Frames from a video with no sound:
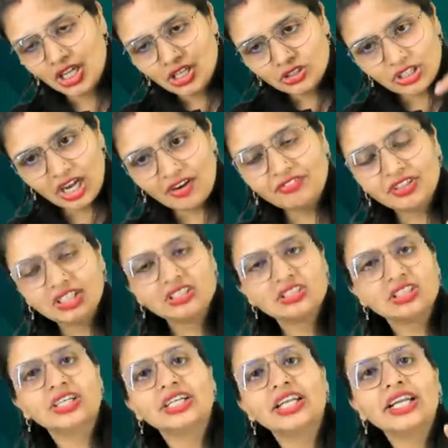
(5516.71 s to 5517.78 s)
So after
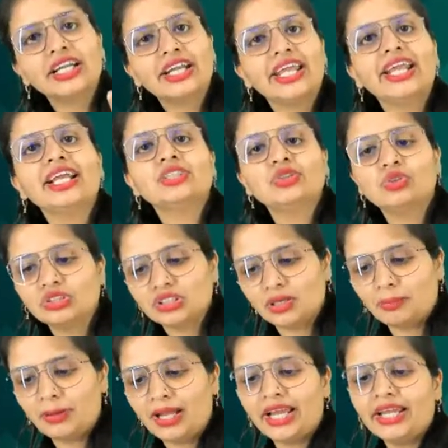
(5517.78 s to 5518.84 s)
certain days you
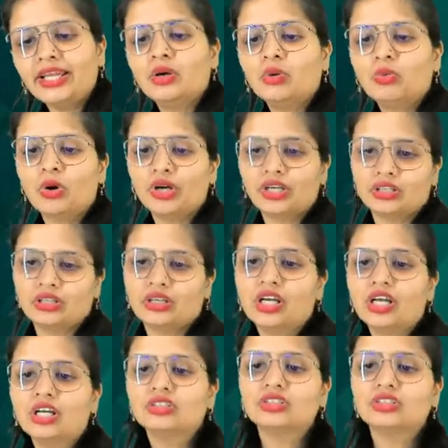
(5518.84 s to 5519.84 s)
supply water. So